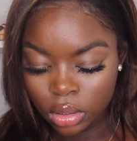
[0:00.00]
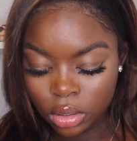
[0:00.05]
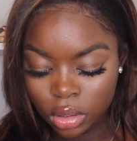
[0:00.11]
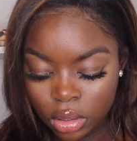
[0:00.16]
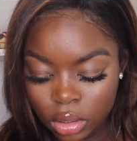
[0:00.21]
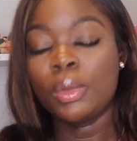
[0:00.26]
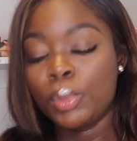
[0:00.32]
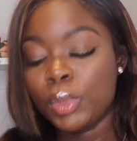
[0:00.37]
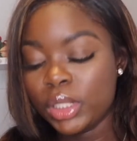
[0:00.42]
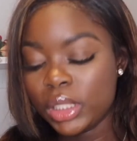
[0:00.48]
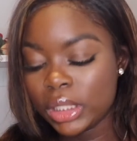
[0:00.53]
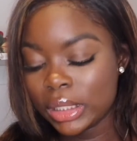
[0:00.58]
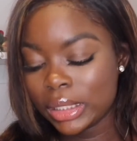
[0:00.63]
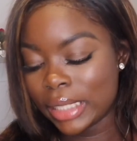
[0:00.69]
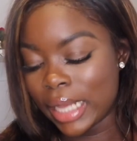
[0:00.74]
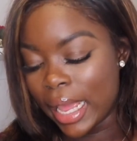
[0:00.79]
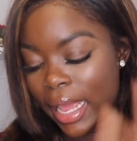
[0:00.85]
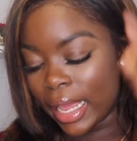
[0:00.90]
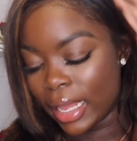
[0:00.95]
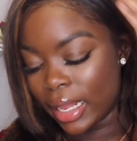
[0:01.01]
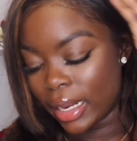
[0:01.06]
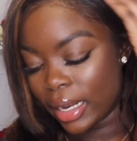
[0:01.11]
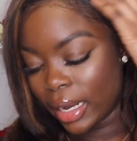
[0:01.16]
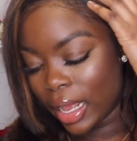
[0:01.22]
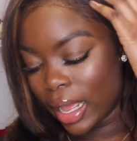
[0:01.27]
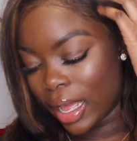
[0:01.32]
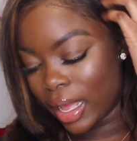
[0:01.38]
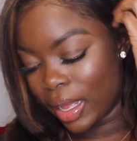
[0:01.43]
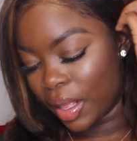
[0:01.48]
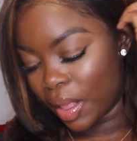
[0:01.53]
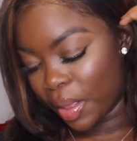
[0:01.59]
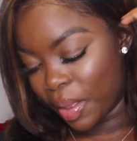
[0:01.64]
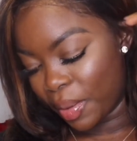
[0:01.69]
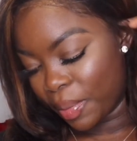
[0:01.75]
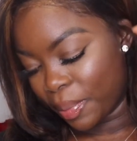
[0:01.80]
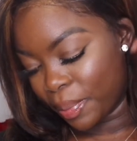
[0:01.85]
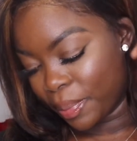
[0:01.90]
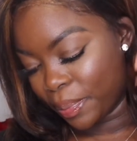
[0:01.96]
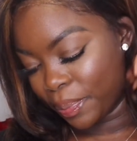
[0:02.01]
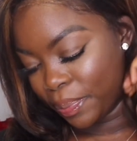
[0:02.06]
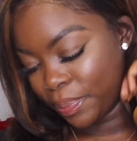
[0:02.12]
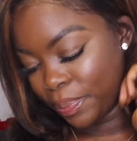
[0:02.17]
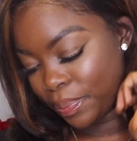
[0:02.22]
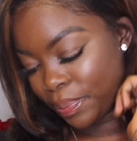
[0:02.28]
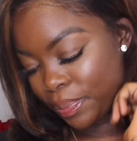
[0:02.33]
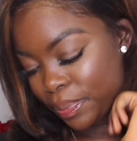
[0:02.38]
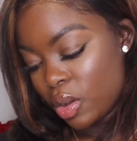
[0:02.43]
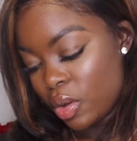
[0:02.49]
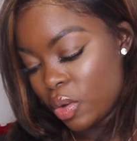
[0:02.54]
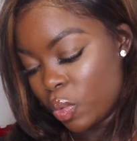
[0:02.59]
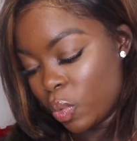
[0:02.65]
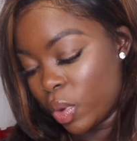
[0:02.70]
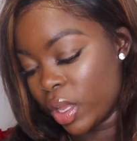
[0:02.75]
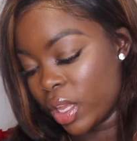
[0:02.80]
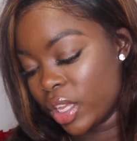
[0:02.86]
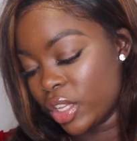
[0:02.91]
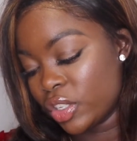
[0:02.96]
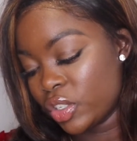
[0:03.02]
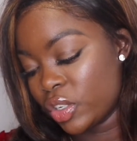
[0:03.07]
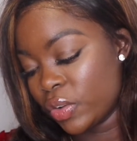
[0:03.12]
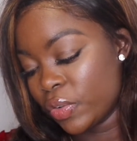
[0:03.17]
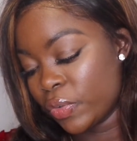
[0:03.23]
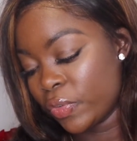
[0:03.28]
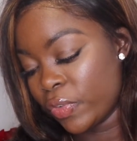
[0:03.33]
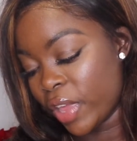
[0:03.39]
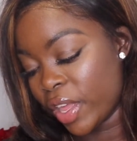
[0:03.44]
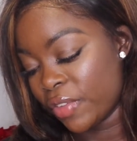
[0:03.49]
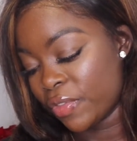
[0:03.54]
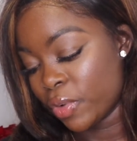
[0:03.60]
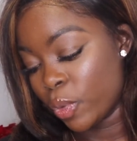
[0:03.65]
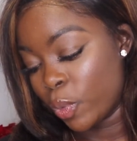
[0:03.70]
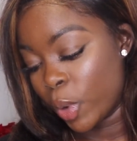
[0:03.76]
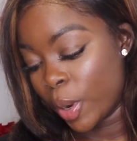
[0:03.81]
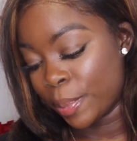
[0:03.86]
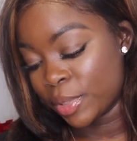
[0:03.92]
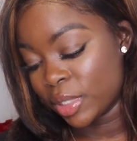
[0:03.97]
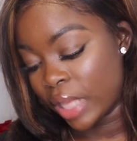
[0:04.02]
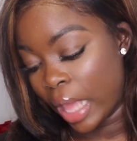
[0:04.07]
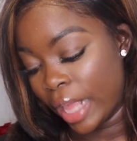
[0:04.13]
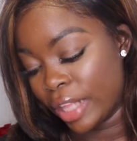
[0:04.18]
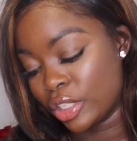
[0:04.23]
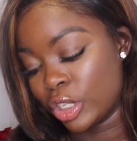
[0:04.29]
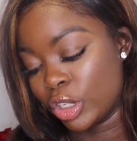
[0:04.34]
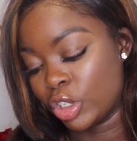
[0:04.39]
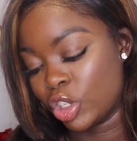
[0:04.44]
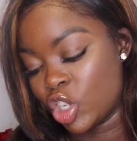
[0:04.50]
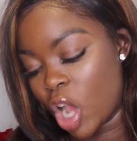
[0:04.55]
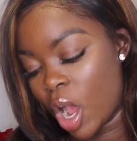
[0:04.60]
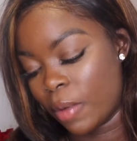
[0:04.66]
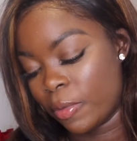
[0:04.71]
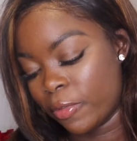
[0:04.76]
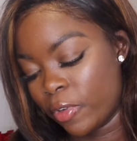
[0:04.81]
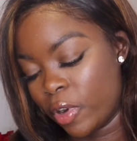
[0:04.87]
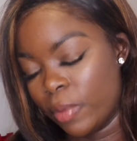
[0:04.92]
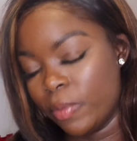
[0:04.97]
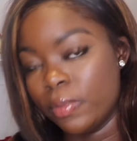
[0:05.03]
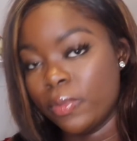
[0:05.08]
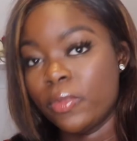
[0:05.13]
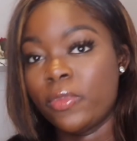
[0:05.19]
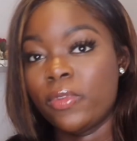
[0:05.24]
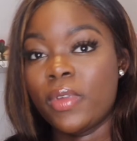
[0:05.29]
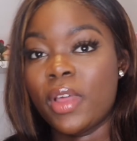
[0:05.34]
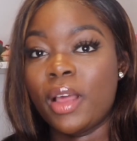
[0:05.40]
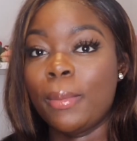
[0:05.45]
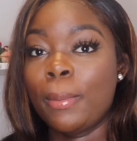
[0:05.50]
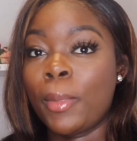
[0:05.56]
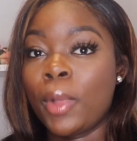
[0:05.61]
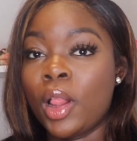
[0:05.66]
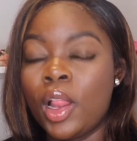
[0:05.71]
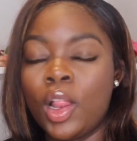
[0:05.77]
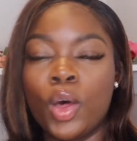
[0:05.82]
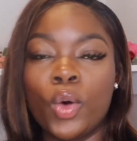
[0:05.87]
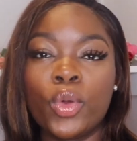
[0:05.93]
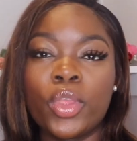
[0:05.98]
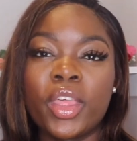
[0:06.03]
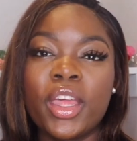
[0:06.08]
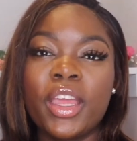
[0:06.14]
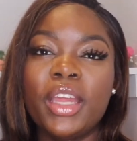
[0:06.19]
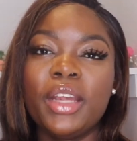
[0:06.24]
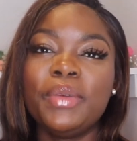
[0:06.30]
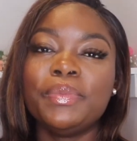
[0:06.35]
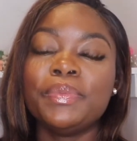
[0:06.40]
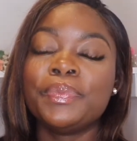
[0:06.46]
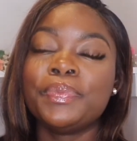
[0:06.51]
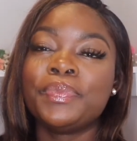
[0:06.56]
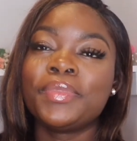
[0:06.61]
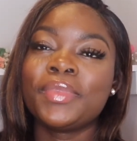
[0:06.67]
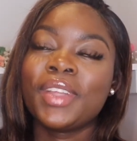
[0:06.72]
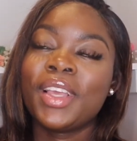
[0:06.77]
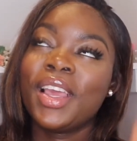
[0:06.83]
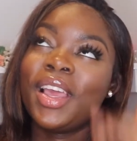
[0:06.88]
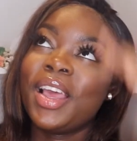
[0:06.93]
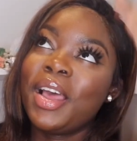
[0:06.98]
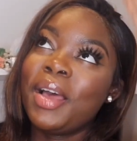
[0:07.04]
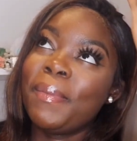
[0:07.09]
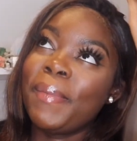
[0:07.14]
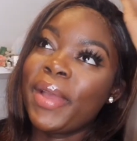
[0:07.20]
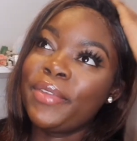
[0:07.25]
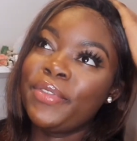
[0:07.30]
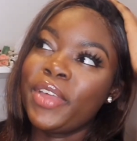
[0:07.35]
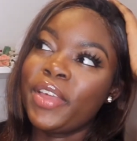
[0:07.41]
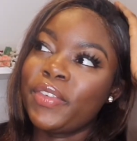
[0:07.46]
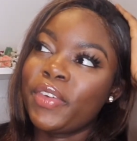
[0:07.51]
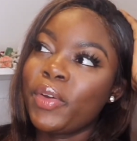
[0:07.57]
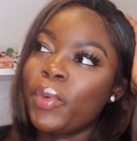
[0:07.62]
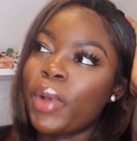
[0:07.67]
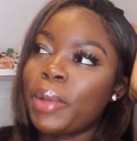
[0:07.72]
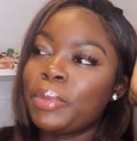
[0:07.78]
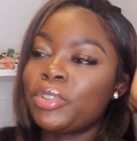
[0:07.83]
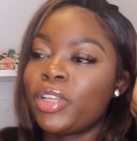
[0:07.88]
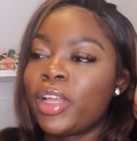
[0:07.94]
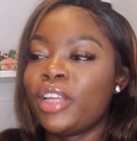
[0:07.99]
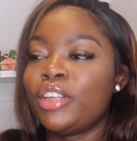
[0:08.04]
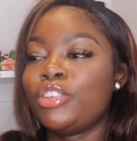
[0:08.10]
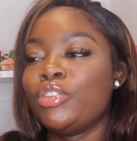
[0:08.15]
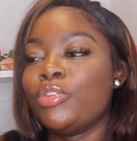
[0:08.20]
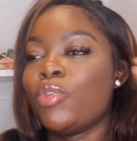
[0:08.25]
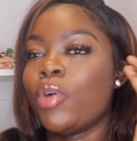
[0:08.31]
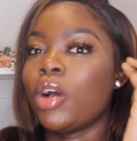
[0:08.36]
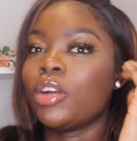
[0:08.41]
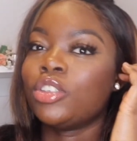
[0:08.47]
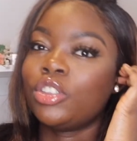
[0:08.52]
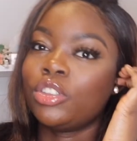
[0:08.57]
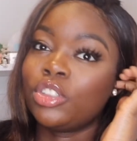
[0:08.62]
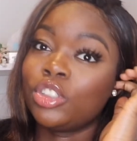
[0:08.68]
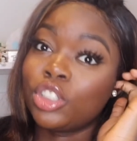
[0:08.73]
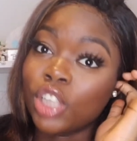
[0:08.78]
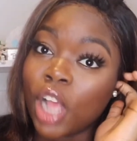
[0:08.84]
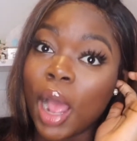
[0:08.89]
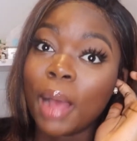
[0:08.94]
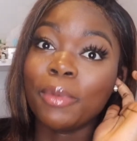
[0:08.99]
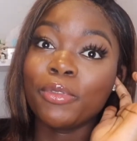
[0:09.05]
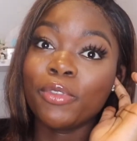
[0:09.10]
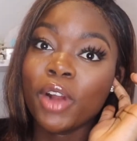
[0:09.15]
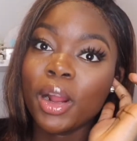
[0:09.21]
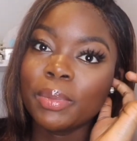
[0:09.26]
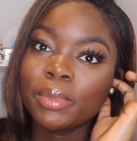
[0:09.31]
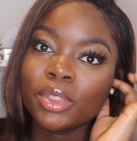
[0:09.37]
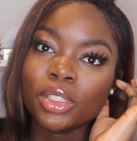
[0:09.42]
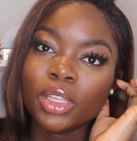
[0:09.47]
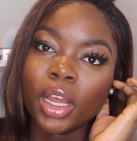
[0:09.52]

Someone said, what is your favorite website to shop from? Clothing? My favorite website to shop from,